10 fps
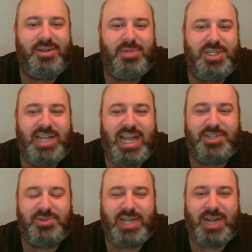Please like,
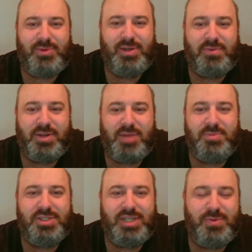subscribe, and leave a
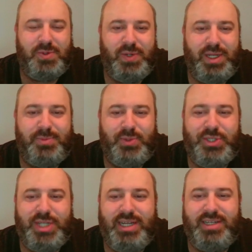comment. I would really
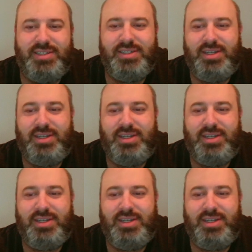appreciate it.